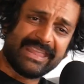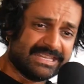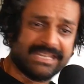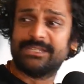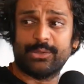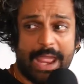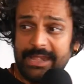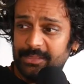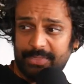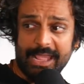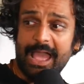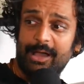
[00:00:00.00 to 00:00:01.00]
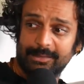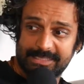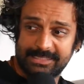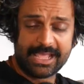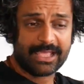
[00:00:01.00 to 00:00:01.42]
then didn't do anything else.